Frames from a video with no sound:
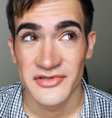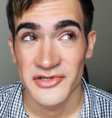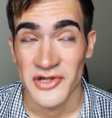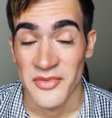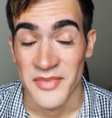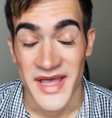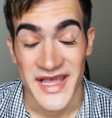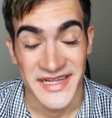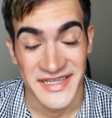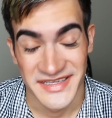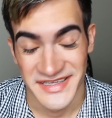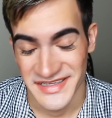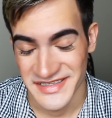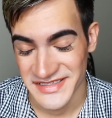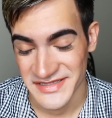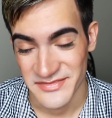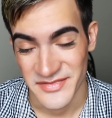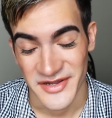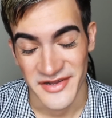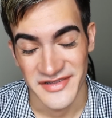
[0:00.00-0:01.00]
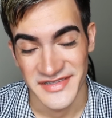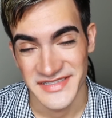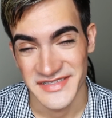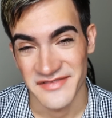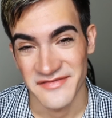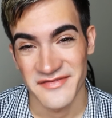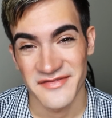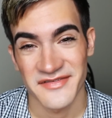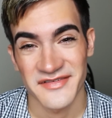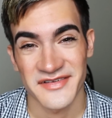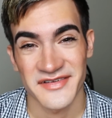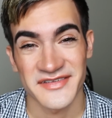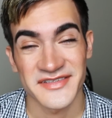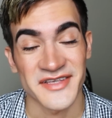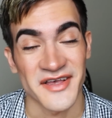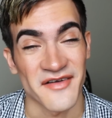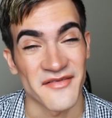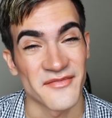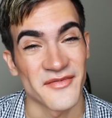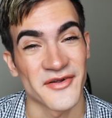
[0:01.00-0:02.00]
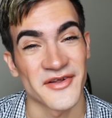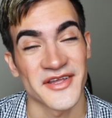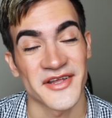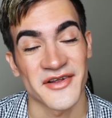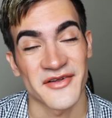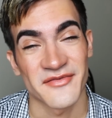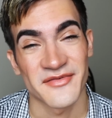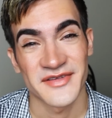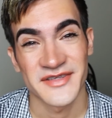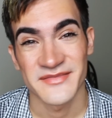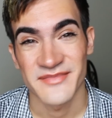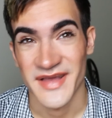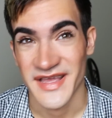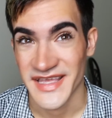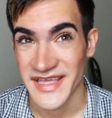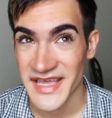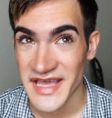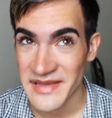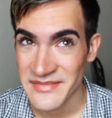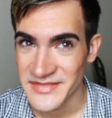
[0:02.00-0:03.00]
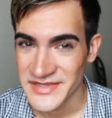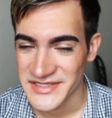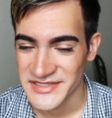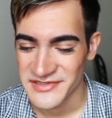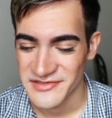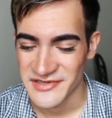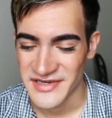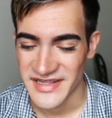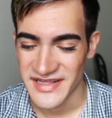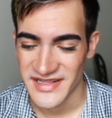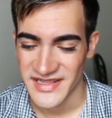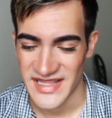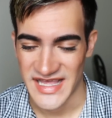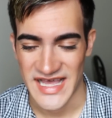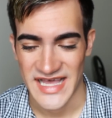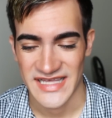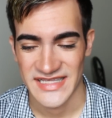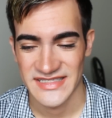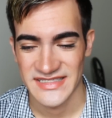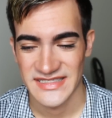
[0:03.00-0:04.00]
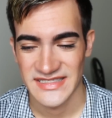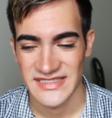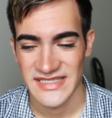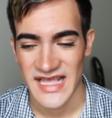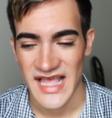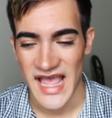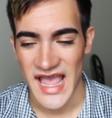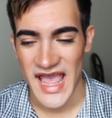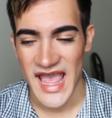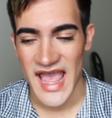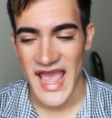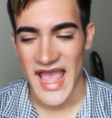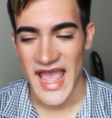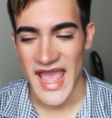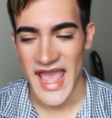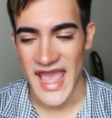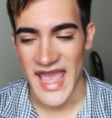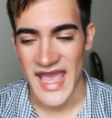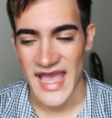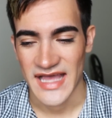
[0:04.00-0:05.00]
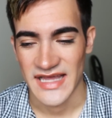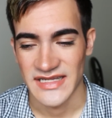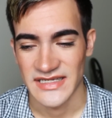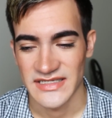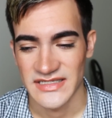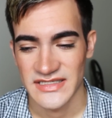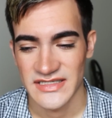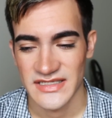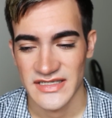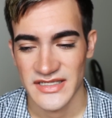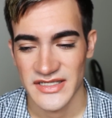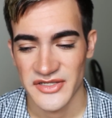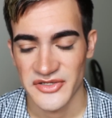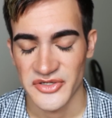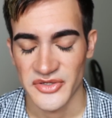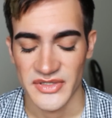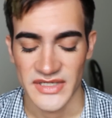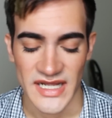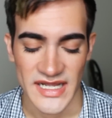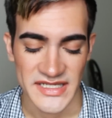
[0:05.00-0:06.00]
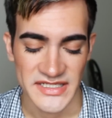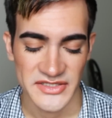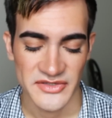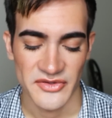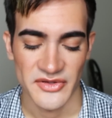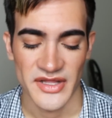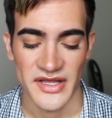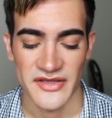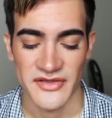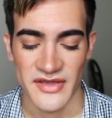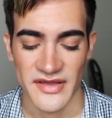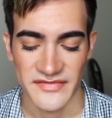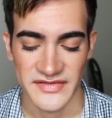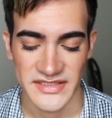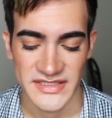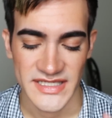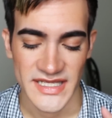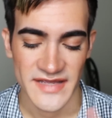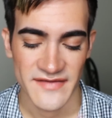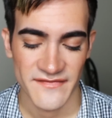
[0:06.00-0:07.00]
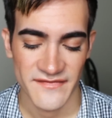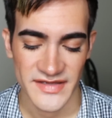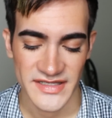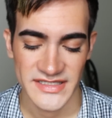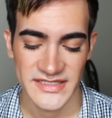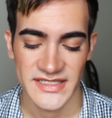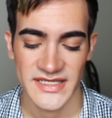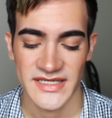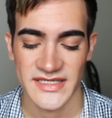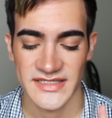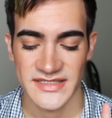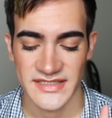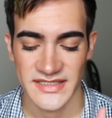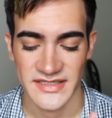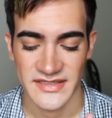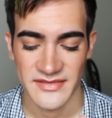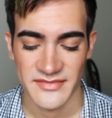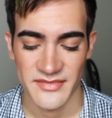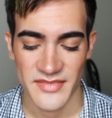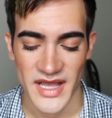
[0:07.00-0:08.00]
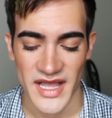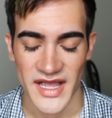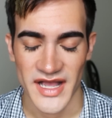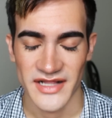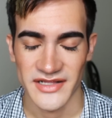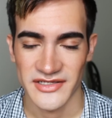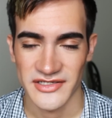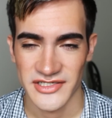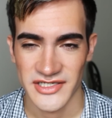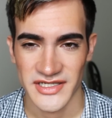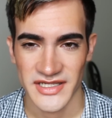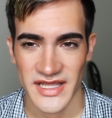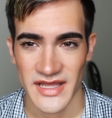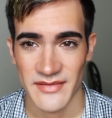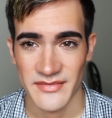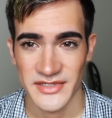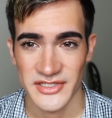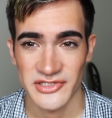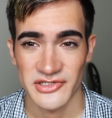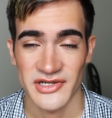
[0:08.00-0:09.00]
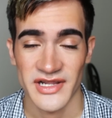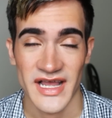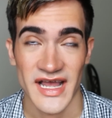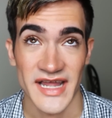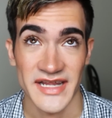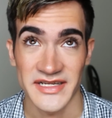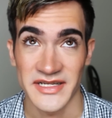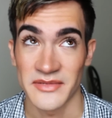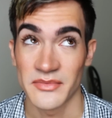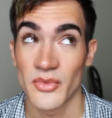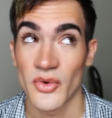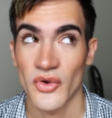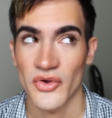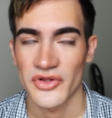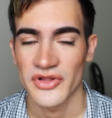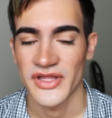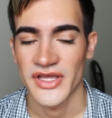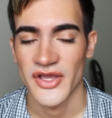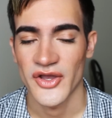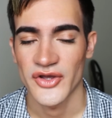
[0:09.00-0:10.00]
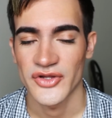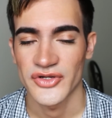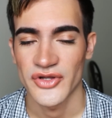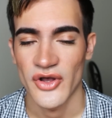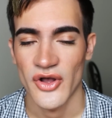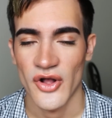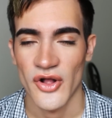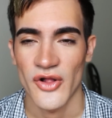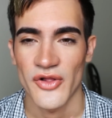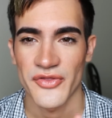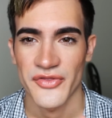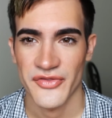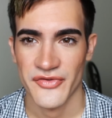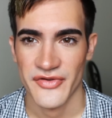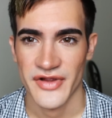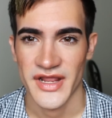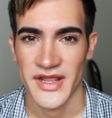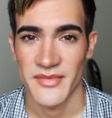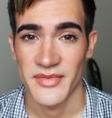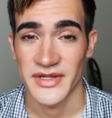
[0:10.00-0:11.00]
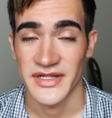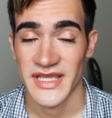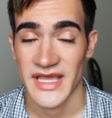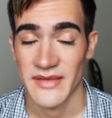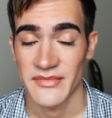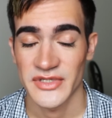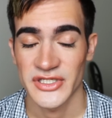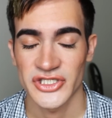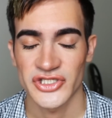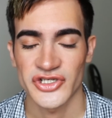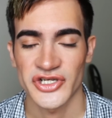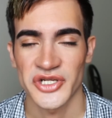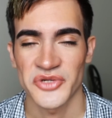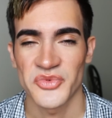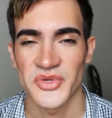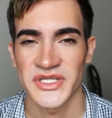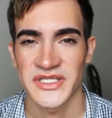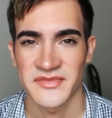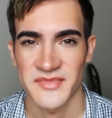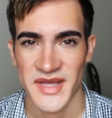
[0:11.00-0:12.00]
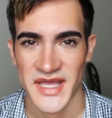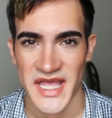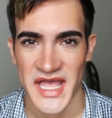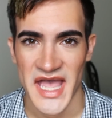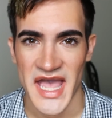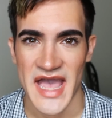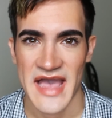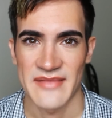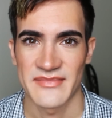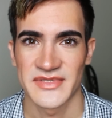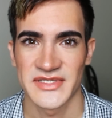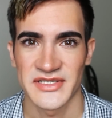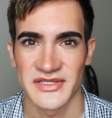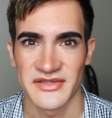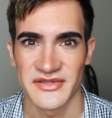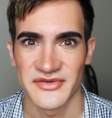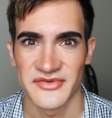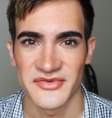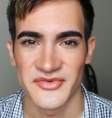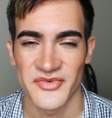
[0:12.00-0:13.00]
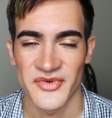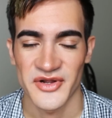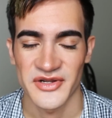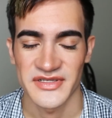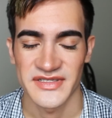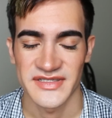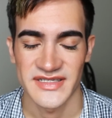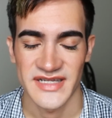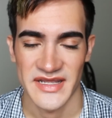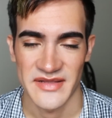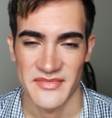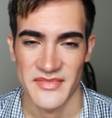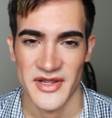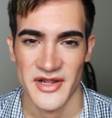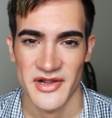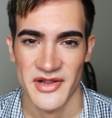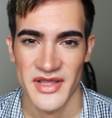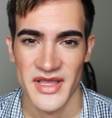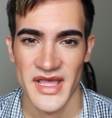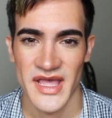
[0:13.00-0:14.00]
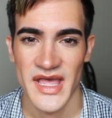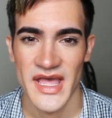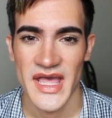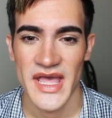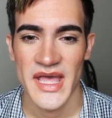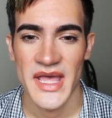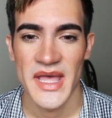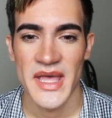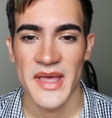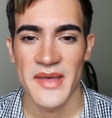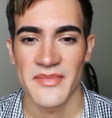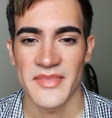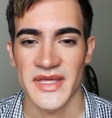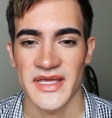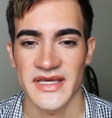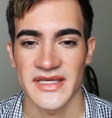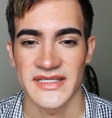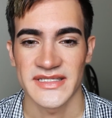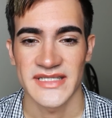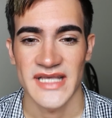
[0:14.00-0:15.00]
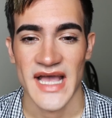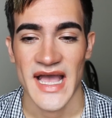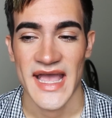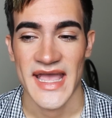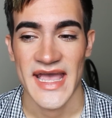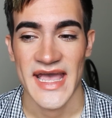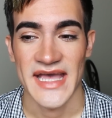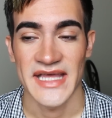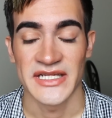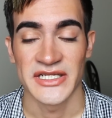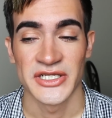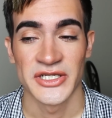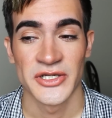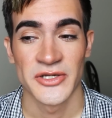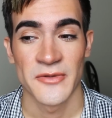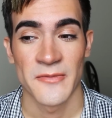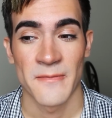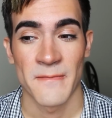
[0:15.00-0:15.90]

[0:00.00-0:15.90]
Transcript: traumatic experience of sophomore year was my chemistry class. And, you know, in high school, how you have to take physics and biology and chemistry. I did poorly on all three, but chemistry was my absolute worst nightmare. Because I had